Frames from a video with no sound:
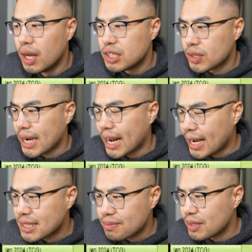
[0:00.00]
So it kind of
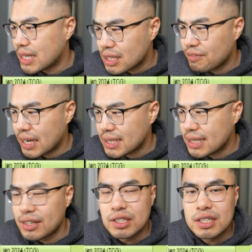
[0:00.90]
has some nice effects
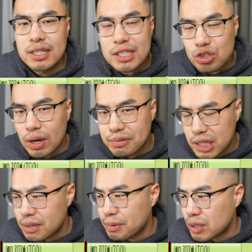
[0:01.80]
here. It's a
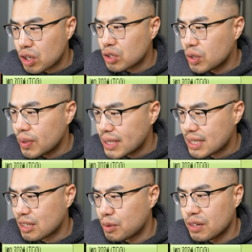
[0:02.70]
disruption, but it also is
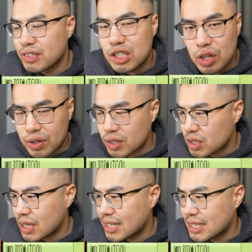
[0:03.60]
somewhat of a starter
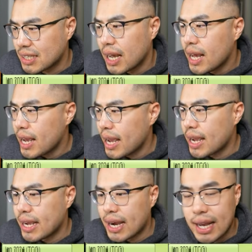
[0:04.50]
slash
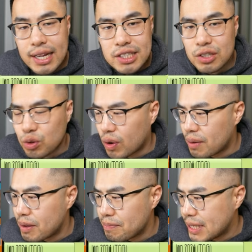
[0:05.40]
a engine
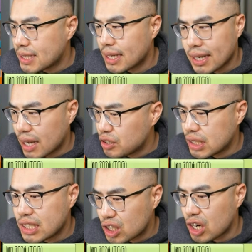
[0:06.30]
requirement piece that allows you
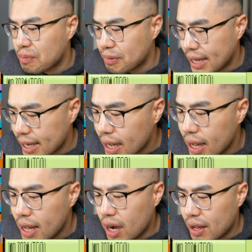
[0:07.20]
to just start playing.
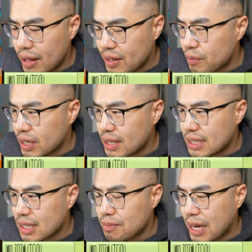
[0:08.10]
And then we can
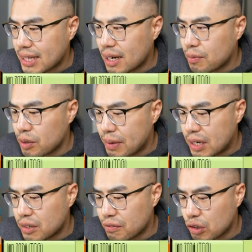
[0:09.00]
easily back that up with a
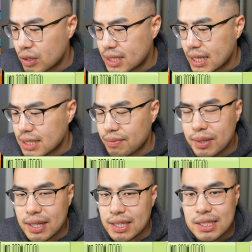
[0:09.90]
Baron DeFleur and set something
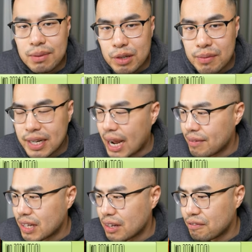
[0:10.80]
like a summon limit, have
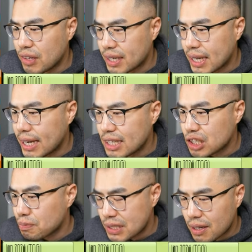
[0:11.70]
like a floodgate. It
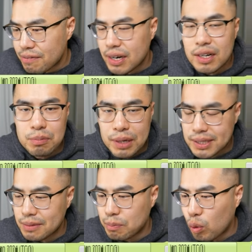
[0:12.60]
just puts up very
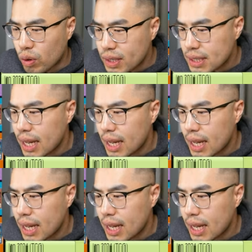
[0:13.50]
oppressive boards.